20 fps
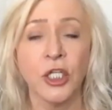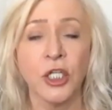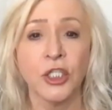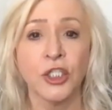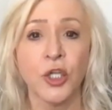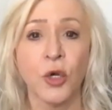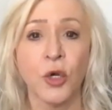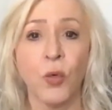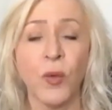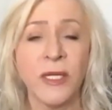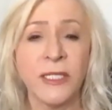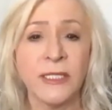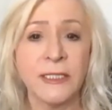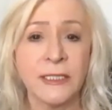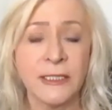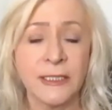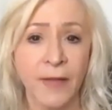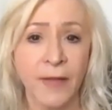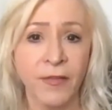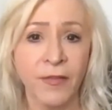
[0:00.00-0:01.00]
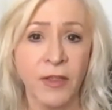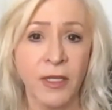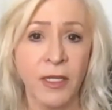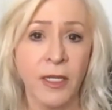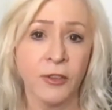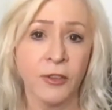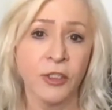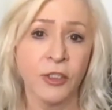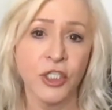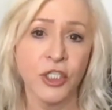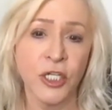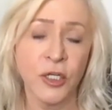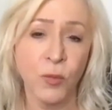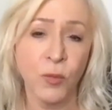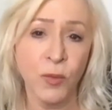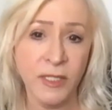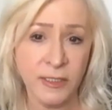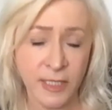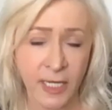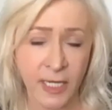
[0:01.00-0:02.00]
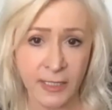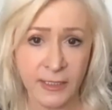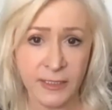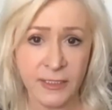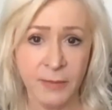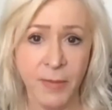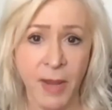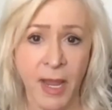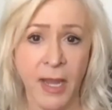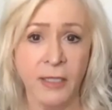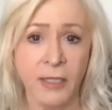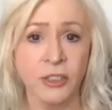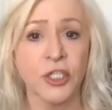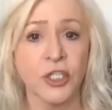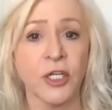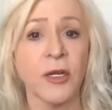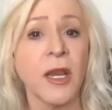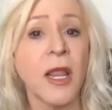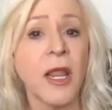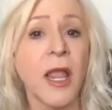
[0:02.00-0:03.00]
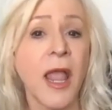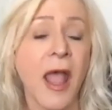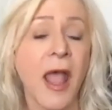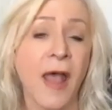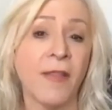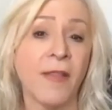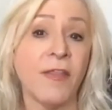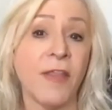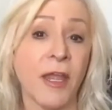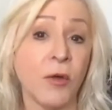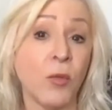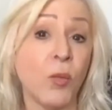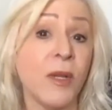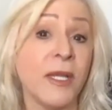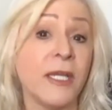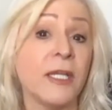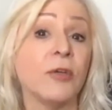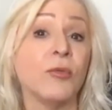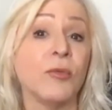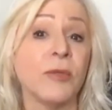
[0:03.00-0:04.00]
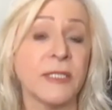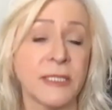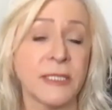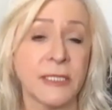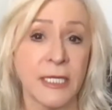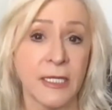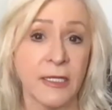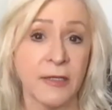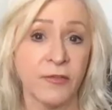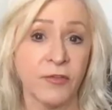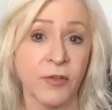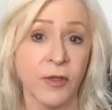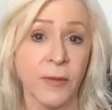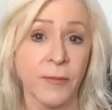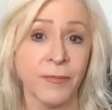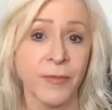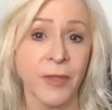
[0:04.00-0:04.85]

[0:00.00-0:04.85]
So we set the energy, we take some action, and then we can receive.